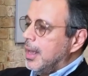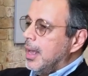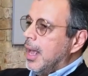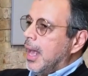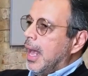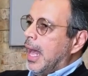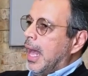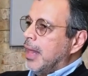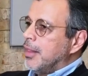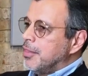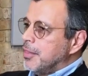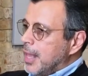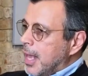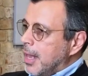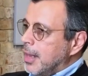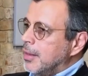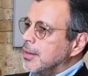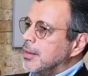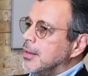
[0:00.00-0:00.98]
And
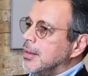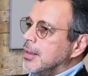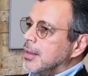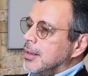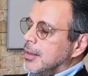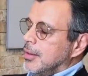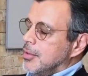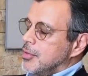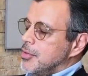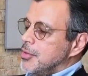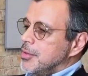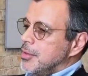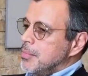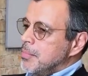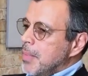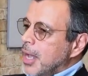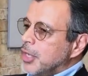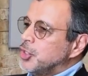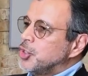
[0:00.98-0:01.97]
then the
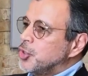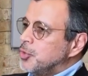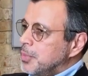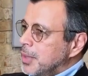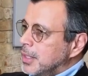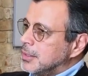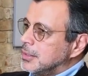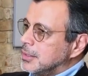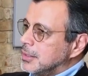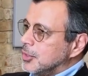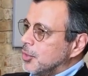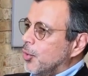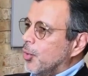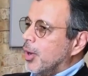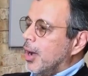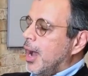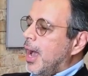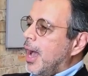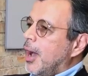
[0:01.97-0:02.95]
measurement,
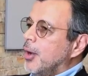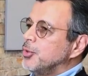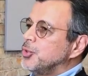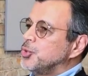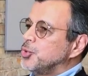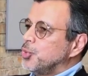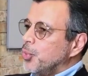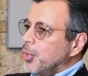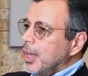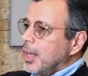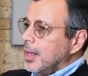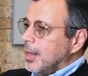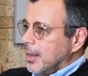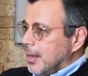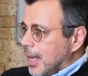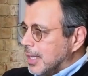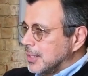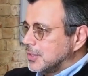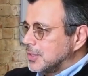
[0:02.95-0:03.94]
or how do
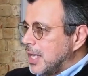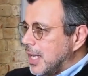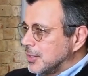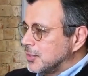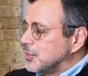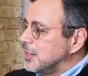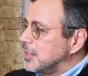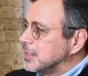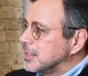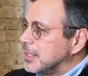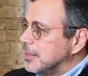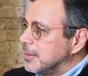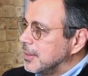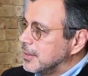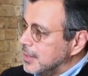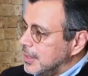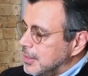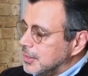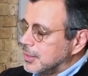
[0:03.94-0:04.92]
we assess these
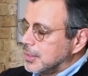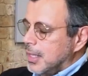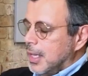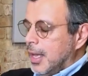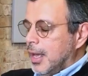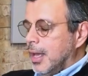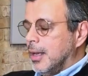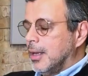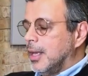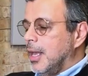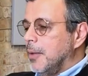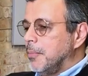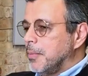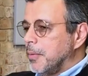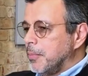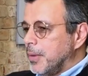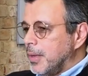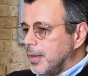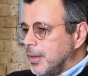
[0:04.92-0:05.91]

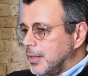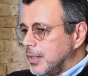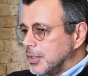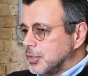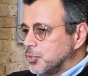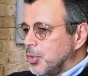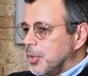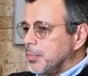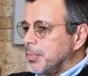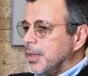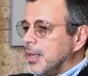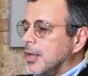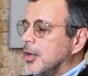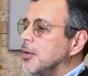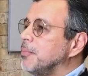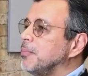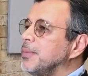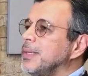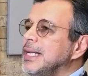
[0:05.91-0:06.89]
capabilities, will be
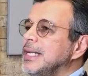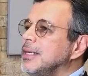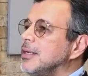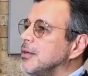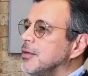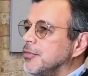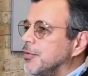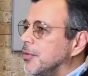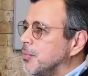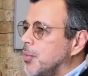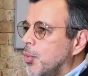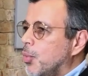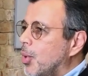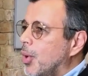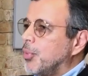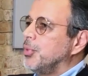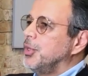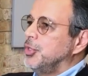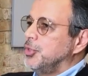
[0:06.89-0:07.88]
completely different from
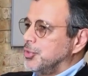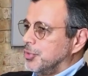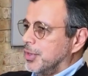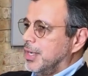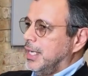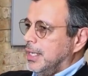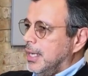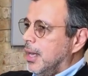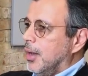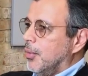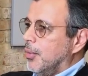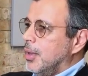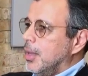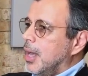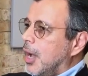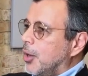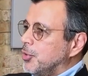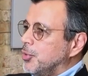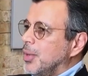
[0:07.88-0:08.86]
what we do right now.
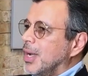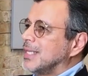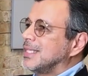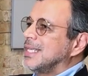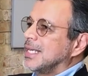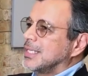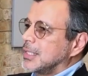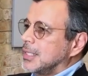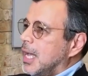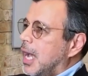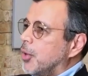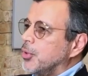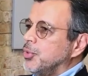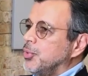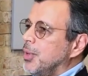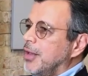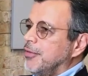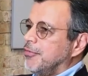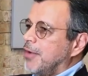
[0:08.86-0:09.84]
How do we assess? How do
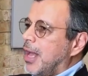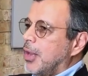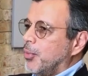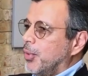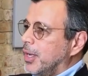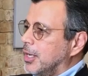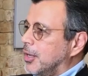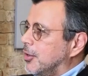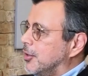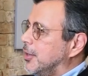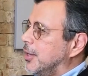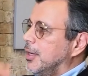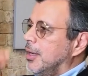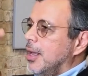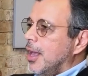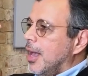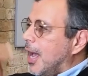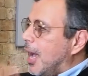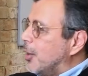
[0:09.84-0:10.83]
we evaluate learning?
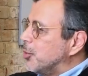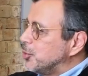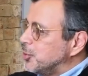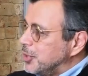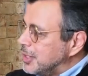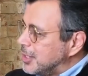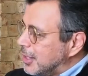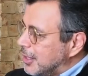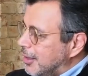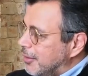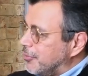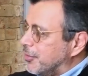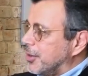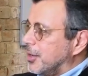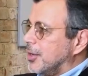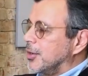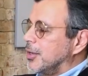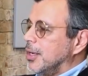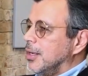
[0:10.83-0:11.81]
How do we deliver
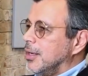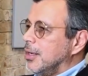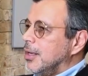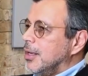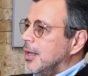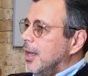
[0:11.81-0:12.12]
learning?